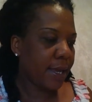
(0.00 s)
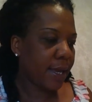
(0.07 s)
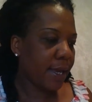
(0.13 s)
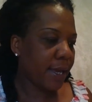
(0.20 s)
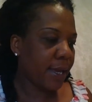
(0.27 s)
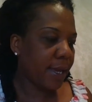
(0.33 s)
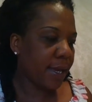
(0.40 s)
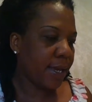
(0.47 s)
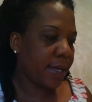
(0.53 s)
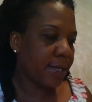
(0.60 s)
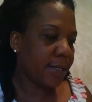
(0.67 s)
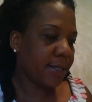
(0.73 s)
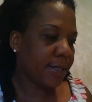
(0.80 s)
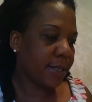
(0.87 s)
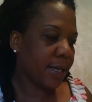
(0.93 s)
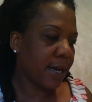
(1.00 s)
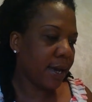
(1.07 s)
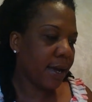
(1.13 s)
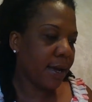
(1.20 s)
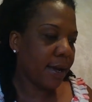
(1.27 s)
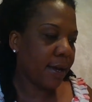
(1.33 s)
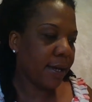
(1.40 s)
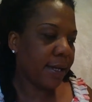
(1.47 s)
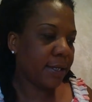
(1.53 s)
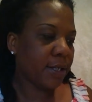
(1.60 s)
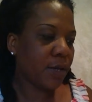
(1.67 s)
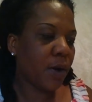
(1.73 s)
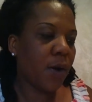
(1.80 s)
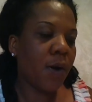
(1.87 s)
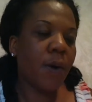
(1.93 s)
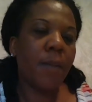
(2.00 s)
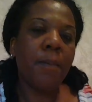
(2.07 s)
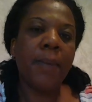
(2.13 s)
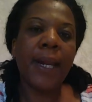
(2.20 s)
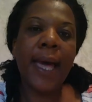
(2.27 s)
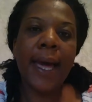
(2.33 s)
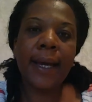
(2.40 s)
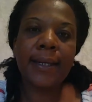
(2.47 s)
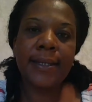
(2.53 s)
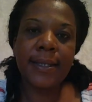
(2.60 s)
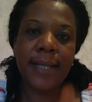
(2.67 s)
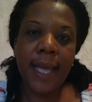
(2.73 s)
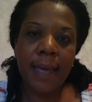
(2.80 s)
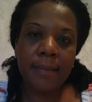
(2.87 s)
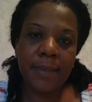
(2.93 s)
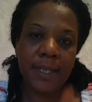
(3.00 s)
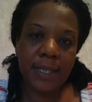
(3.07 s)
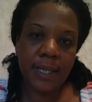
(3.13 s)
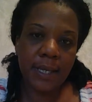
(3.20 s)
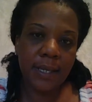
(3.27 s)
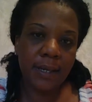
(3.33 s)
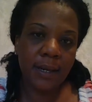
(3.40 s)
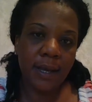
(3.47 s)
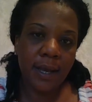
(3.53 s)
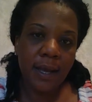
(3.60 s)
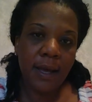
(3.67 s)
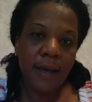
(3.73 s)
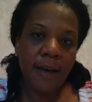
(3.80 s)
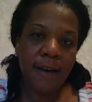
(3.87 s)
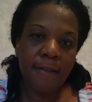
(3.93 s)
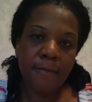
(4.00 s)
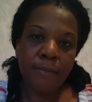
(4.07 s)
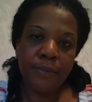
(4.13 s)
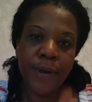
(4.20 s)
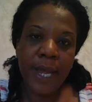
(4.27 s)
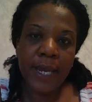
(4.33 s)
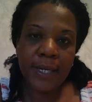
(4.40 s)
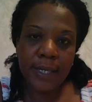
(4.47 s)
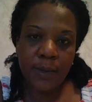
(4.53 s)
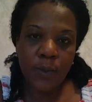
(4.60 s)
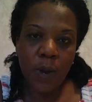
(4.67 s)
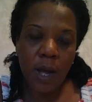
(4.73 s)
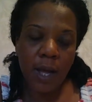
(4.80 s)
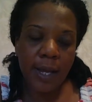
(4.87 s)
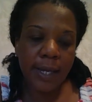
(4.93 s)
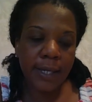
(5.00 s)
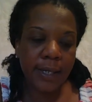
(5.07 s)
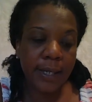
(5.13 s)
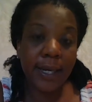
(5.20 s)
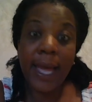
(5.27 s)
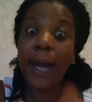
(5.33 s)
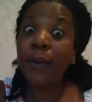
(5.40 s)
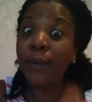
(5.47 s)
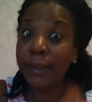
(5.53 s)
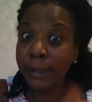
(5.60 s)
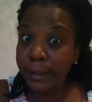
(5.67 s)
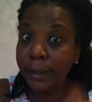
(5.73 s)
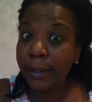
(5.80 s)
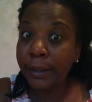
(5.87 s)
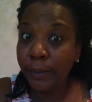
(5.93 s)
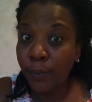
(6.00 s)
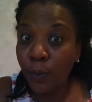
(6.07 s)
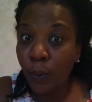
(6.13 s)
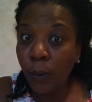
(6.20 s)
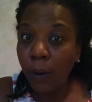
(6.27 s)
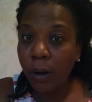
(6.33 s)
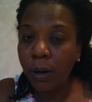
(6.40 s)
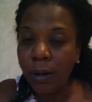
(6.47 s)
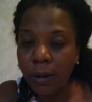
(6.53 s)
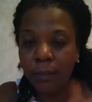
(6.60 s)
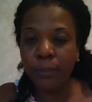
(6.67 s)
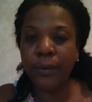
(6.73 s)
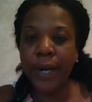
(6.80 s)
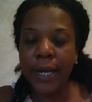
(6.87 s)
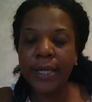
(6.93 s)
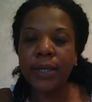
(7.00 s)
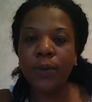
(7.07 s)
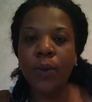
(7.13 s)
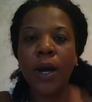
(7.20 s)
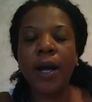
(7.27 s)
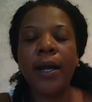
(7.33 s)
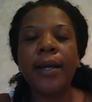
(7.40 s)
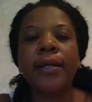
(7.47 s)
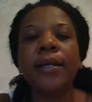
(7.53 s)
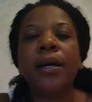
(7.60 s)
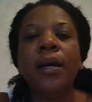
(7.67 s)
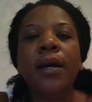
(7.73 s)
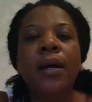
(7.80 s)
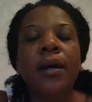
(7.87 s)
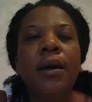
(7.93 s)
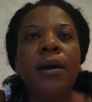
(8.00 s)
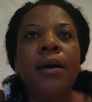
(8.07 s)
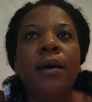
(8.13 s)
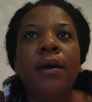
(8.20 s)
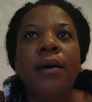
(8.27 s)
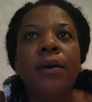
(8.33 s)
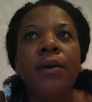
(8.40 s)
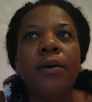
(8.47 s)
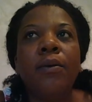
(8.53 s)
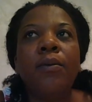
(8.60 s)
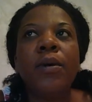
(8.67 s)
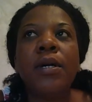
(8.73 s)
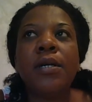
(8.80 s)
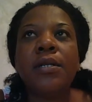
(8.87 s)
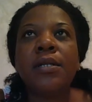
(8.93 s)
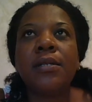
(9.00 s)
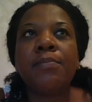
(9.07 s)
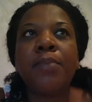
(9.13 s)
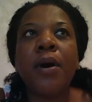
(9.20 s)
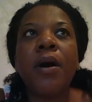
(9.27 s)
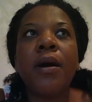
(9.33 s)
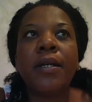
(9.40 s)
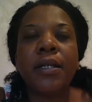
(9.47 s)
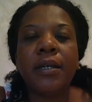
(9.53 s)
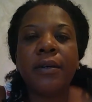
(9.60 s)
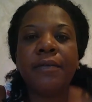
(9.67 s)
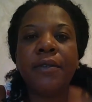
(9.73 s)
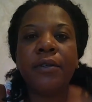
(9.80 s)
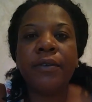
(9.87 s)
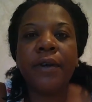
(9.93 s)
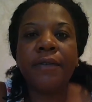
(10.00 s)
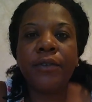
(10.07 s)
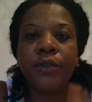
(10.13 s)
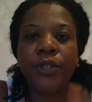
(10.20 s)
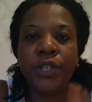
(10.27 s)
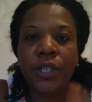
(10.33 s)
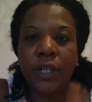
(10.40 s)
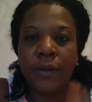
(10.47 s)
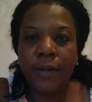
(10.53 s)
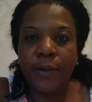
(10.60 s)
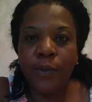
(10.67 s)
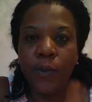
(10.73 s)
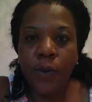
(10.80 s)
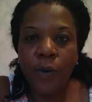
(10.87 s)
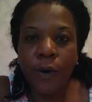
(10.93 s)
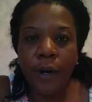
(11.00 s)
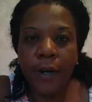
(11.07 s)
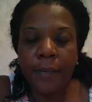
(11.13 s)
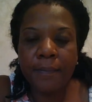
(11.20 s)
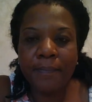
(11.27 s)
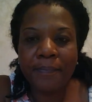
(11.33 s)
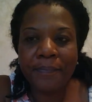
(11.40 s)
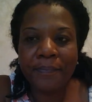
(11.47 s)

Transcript: and it's called Black Samson of Brandywine. That was another war. Brandywine was part of the Revolutionary War,